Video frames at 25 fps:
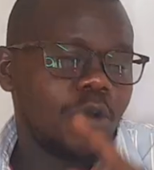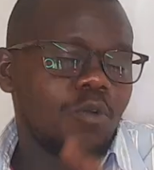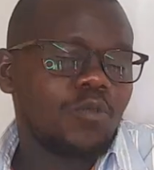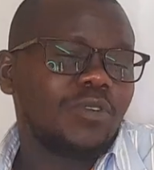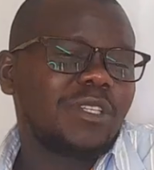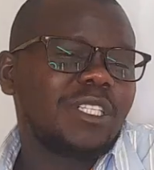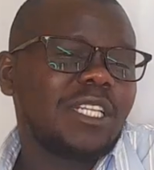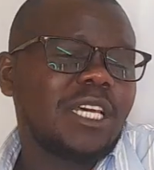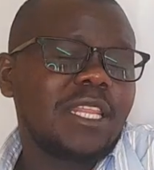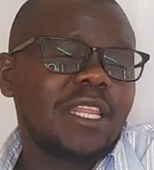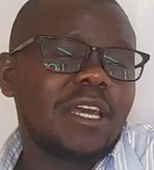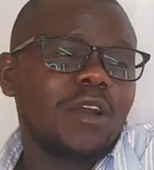We
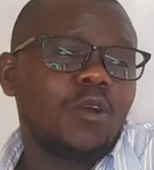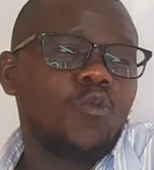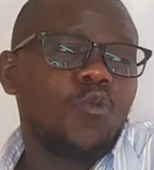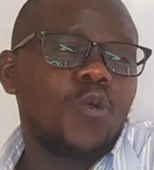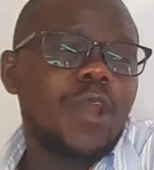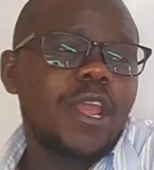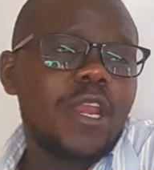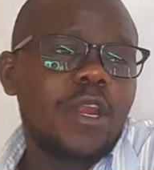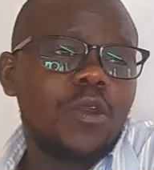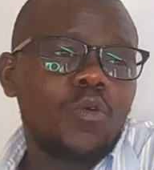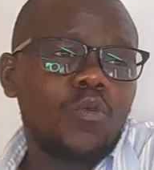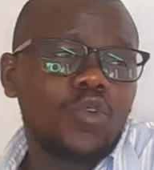said the
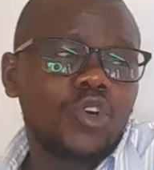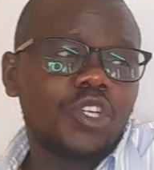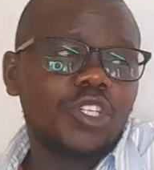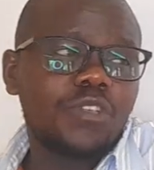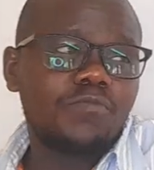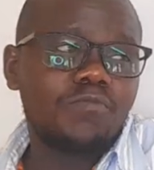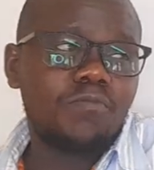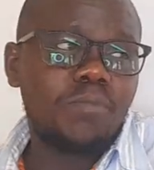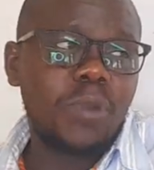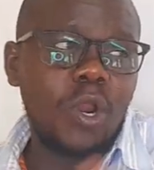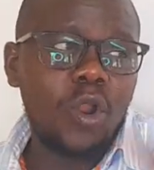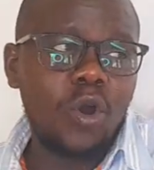wind was
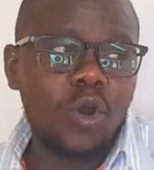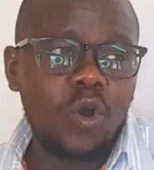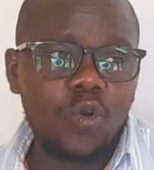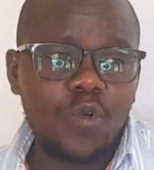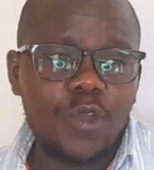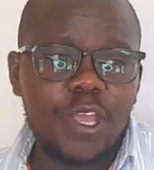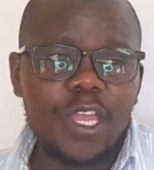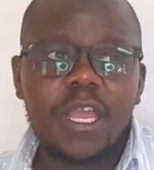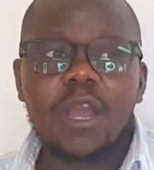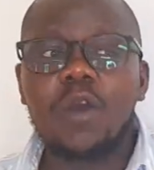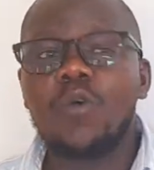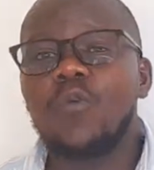
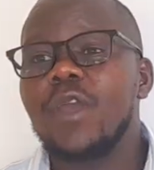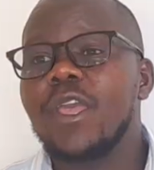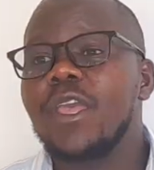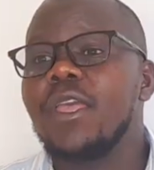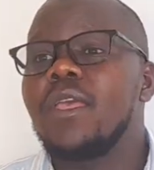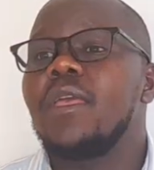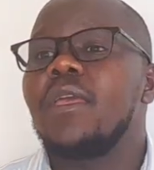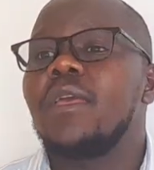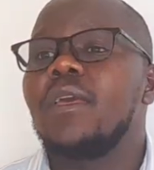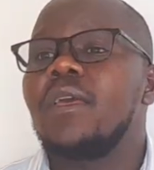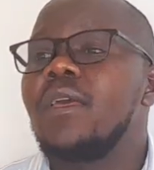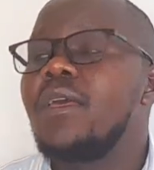blowing away
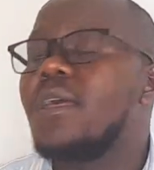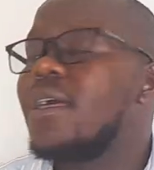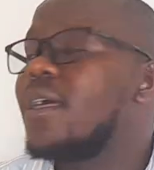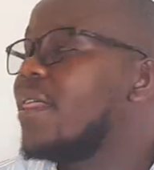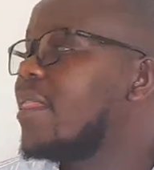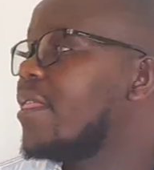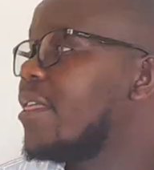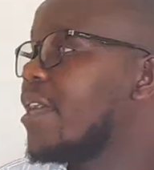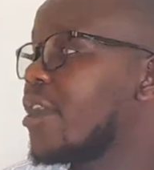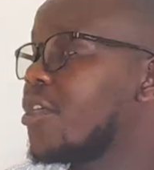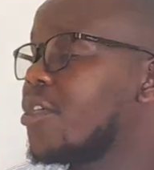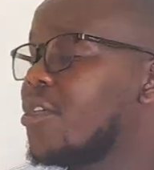
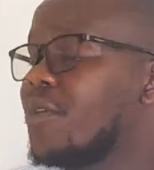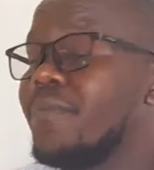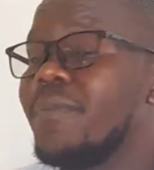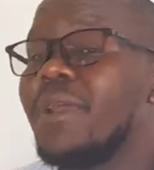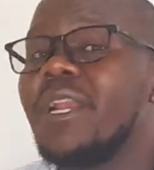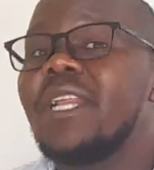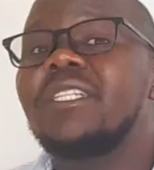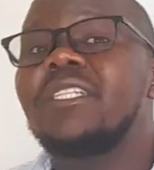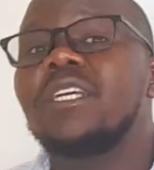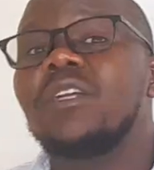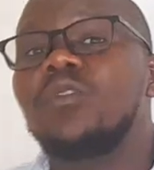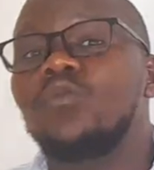the
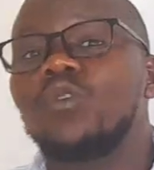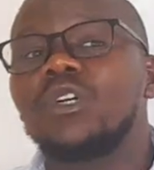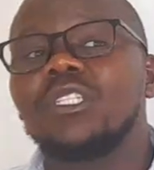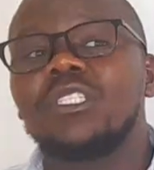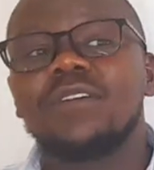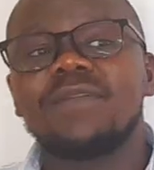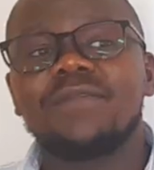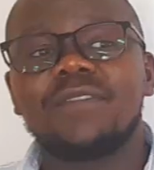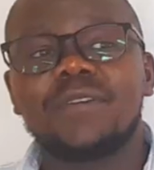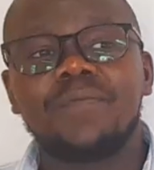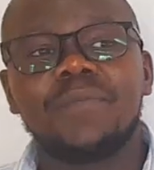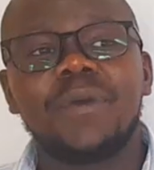accumulated water
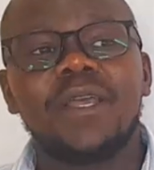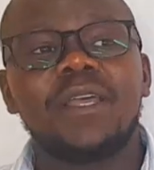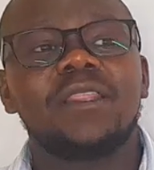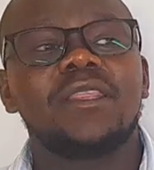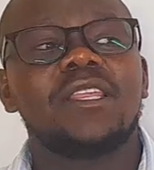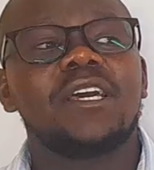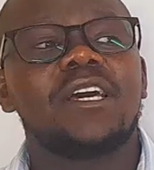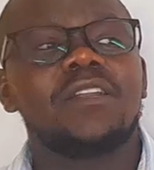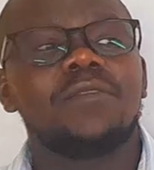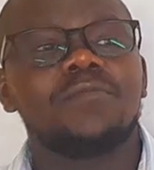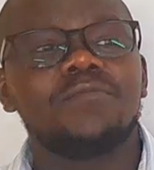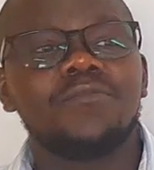vapor in
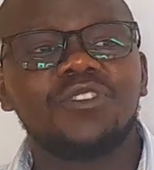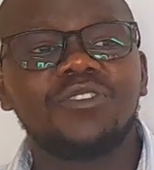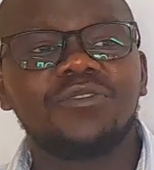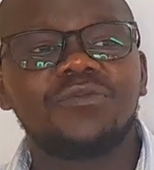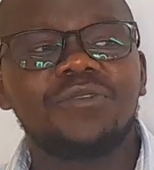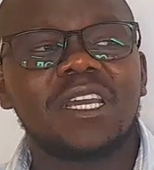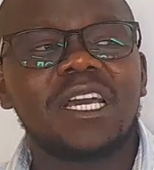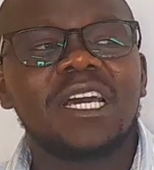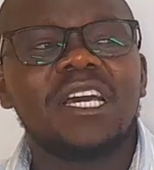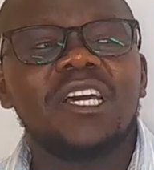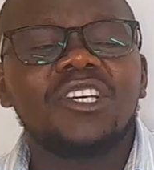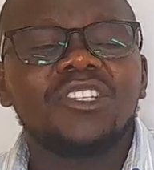the
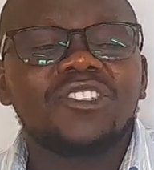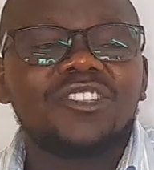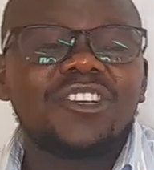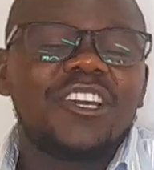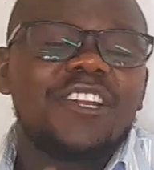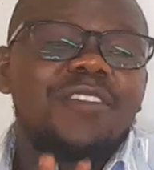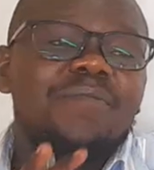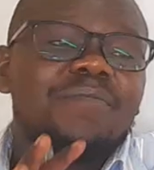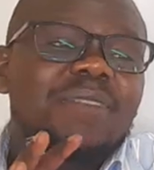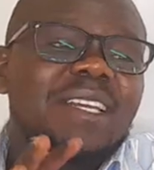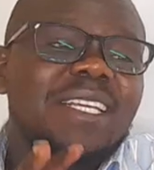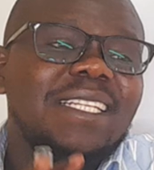atmosphere. So
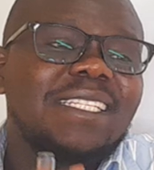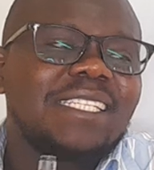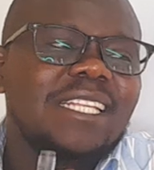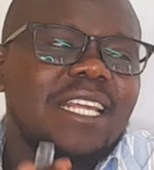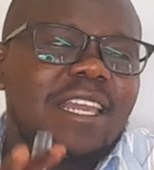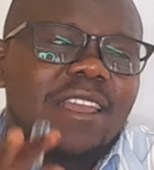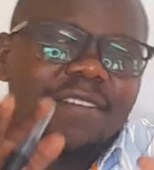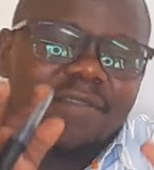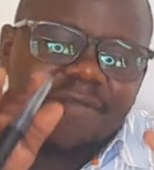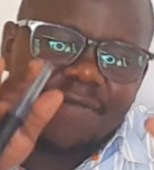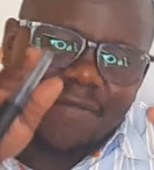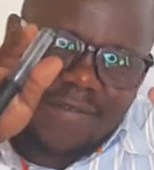it means
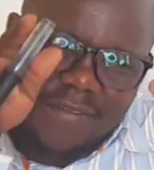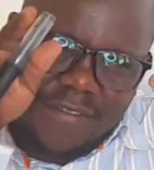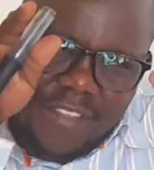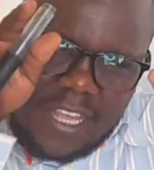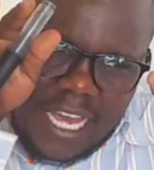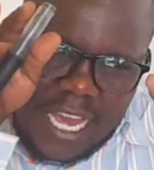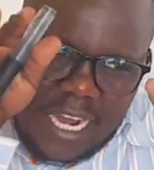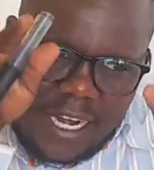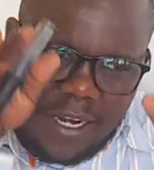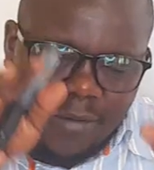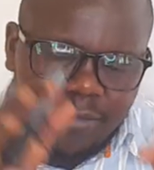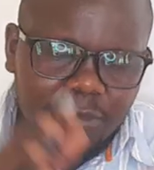if the
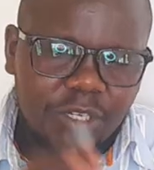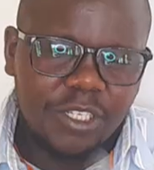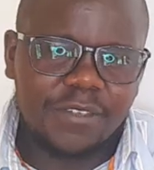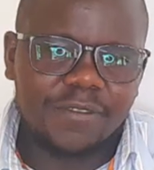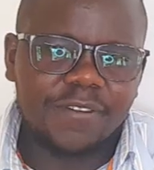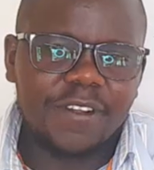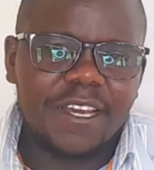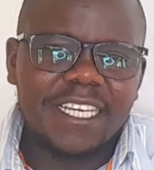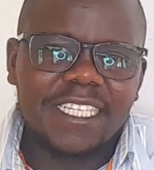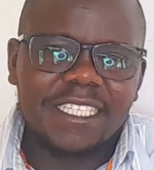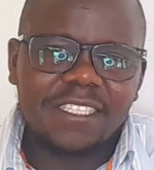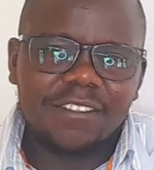
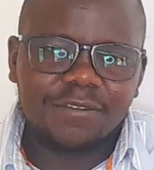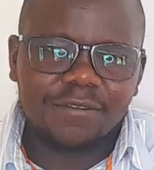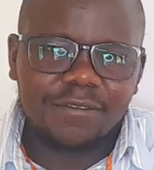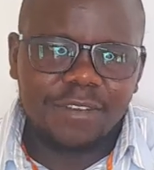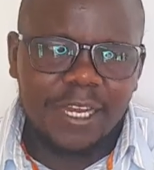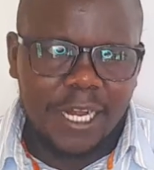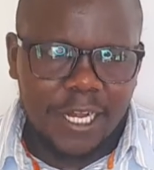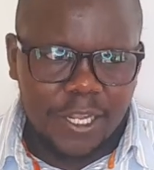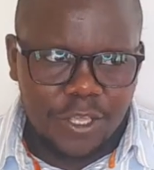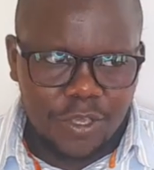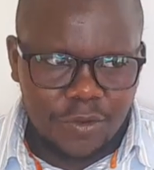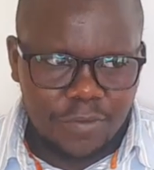atmosphere is
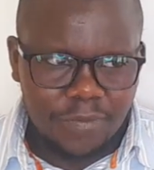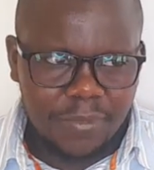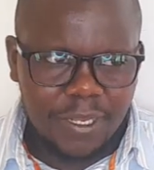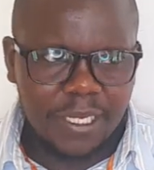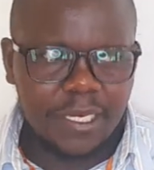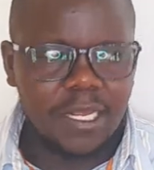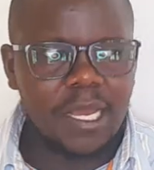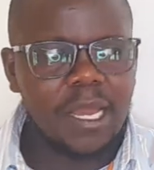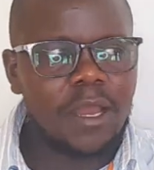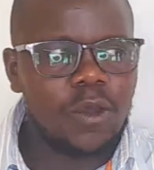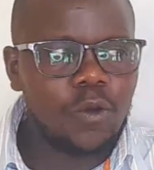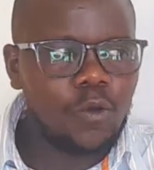very humid
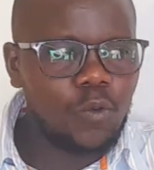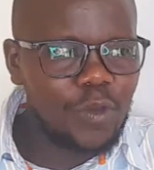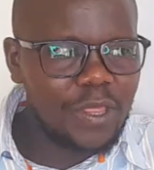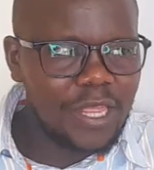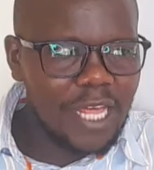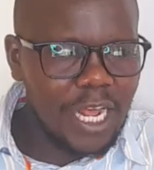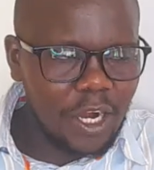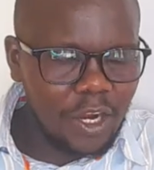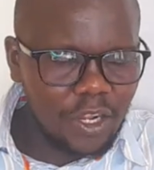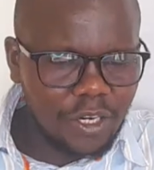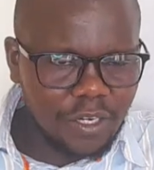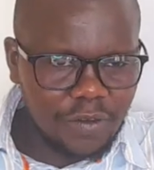with
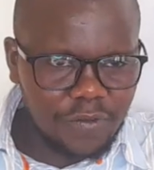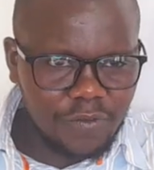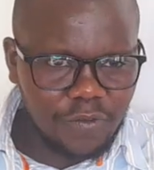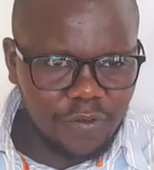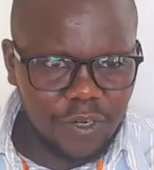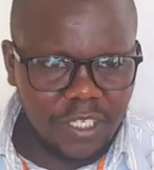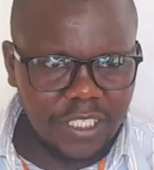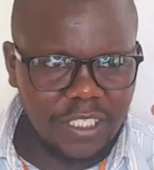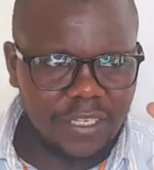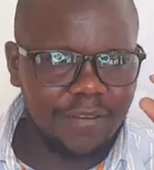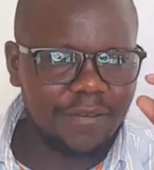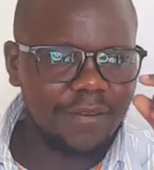a lot of
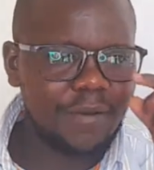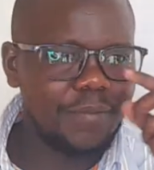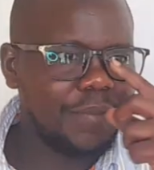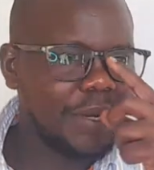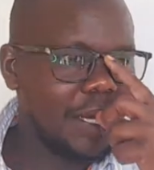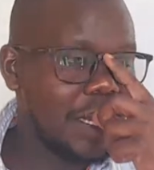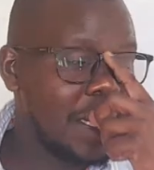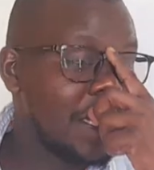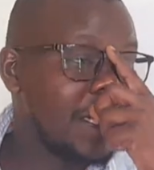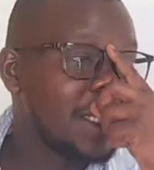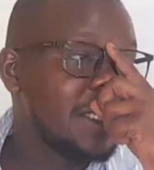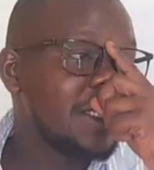water vapor,
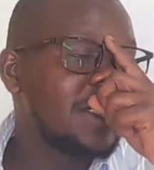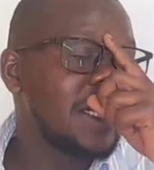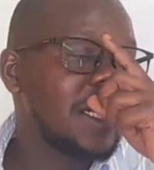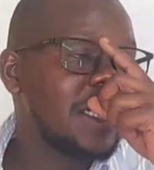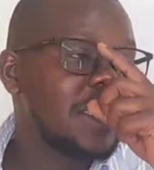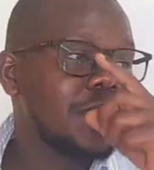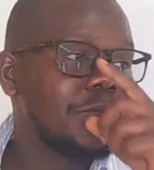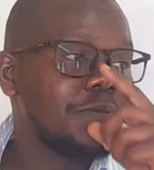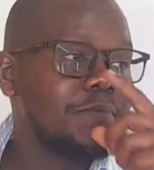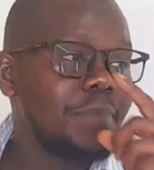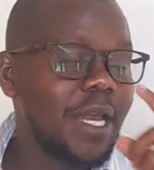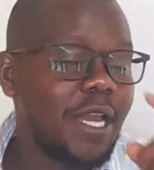
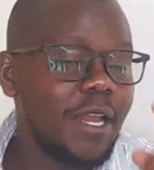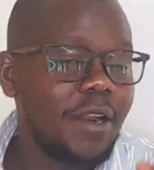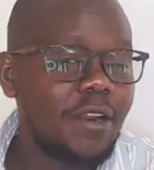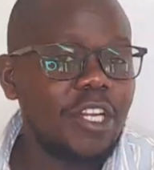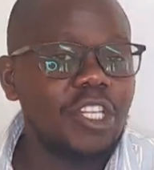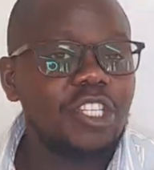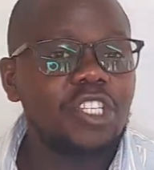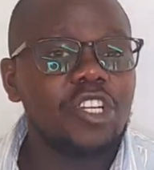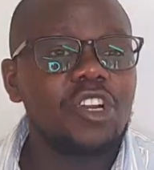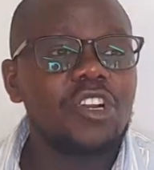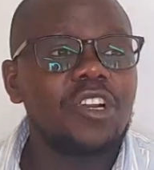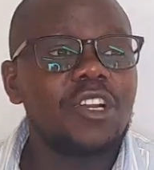
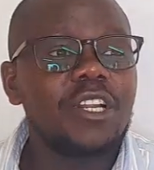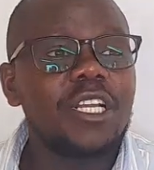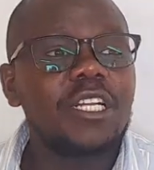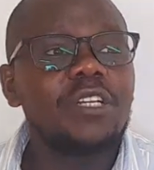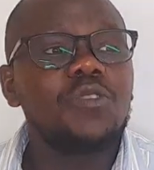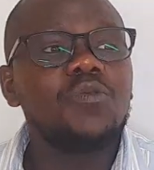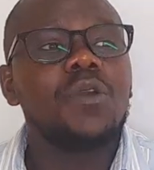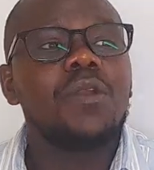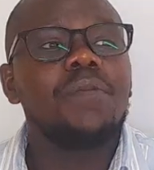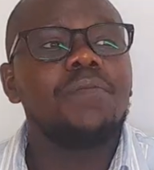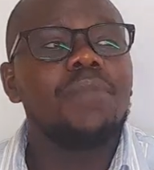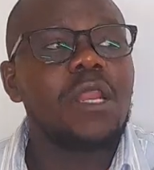transpiration rate
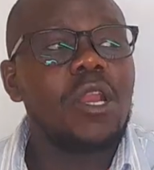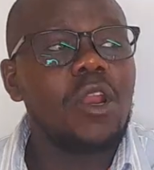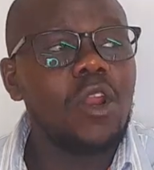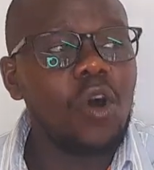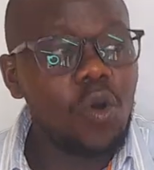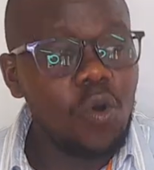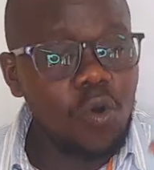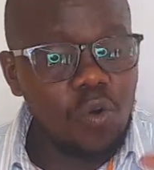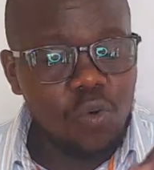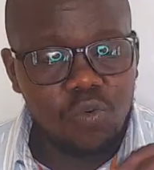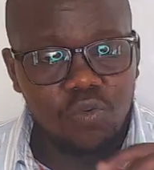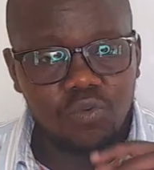will be
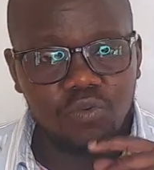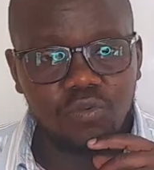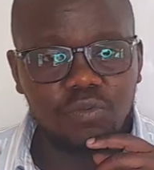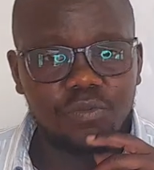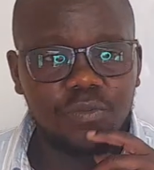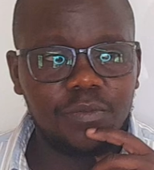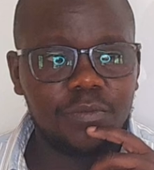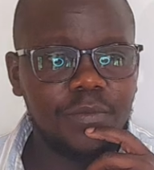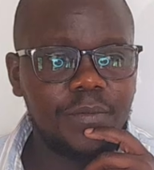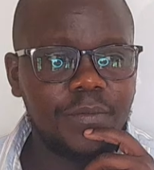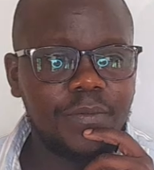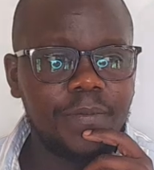low.
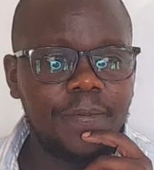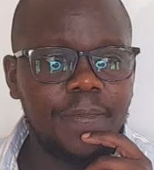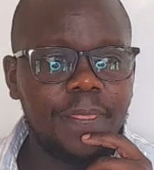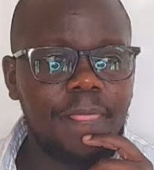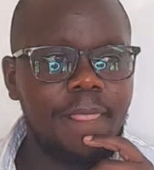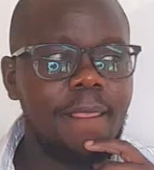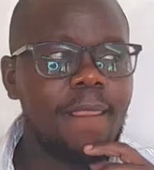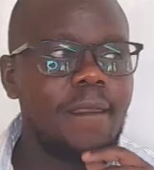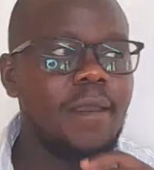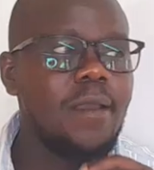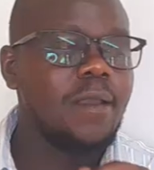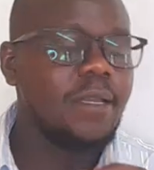
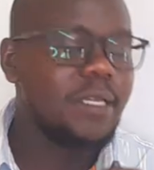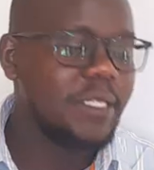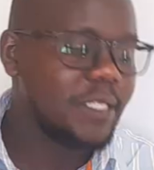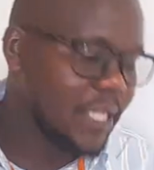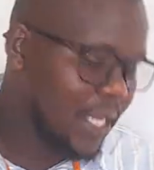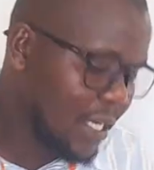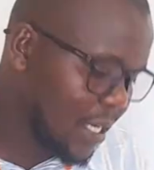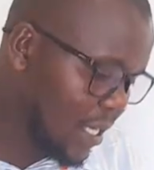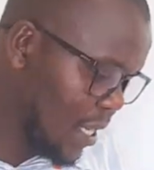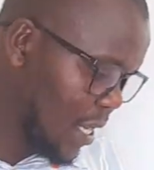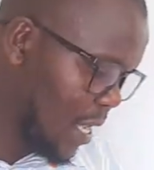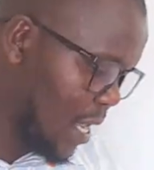Is
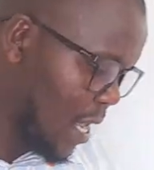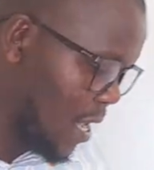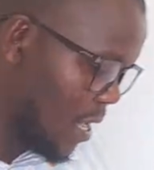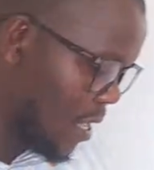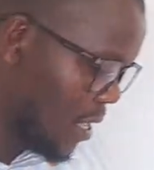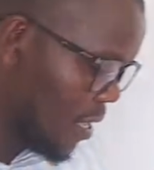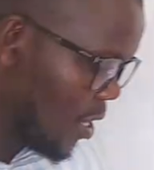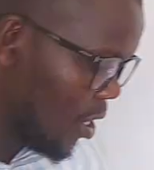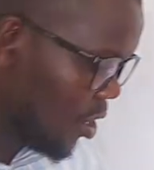that clear?